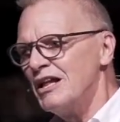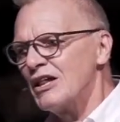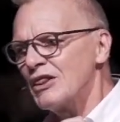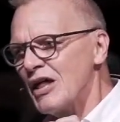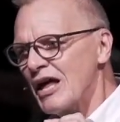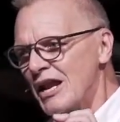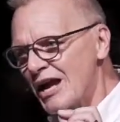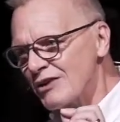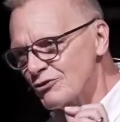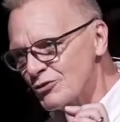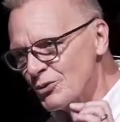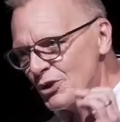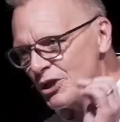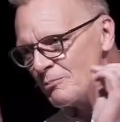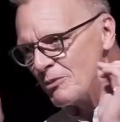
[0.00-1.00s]
that I
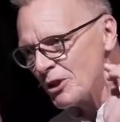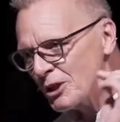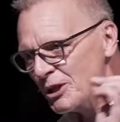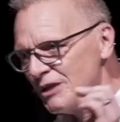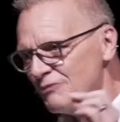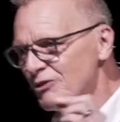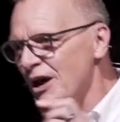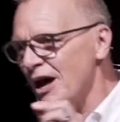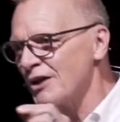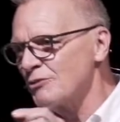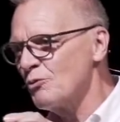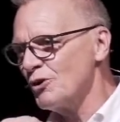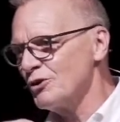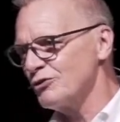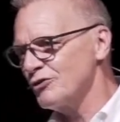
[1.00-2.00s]
truly believe God
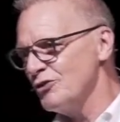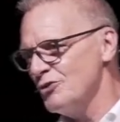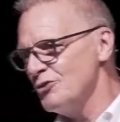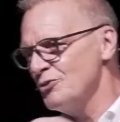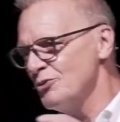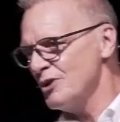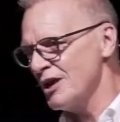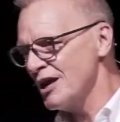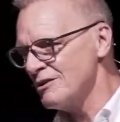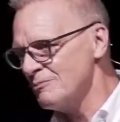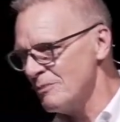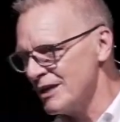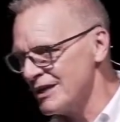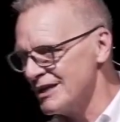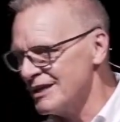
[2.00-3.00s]
wants you and
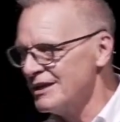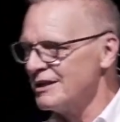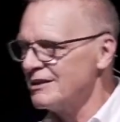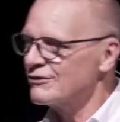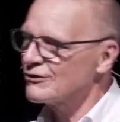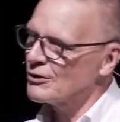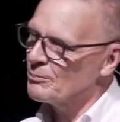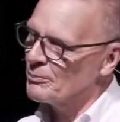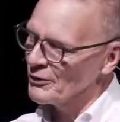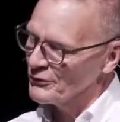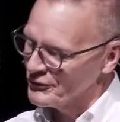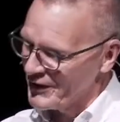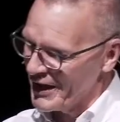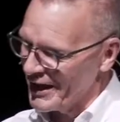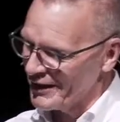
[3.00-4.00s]
me to
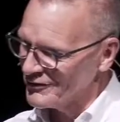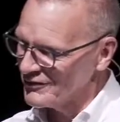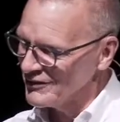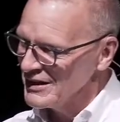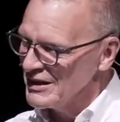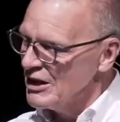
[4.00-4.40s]
possess.